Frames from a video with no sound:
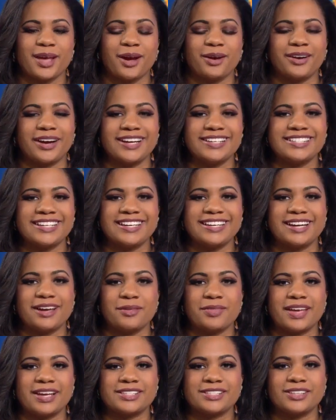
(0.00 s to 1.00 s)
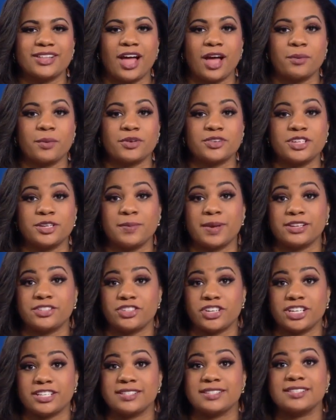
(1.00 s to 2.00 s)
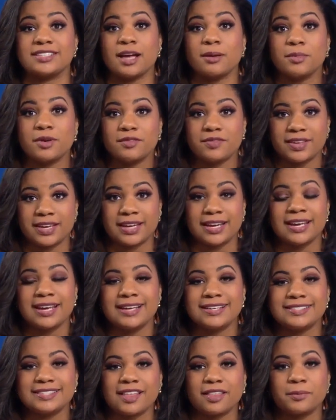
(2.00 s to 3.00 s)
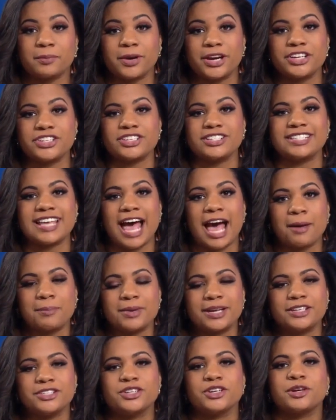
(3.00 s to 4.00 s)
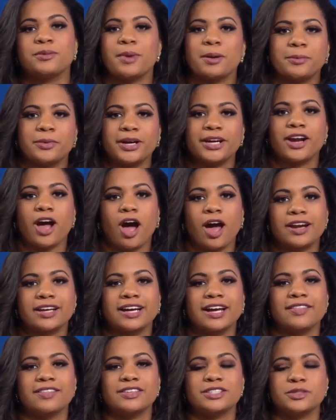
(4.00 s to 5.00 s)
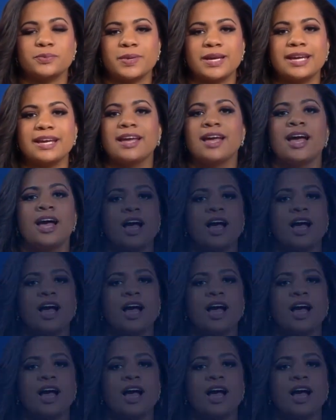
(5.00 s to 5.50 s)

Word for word: All right, Danielle, thanks a lot. Well, she mentioned some of the celebrations happening to commemorate Hanukkah this week.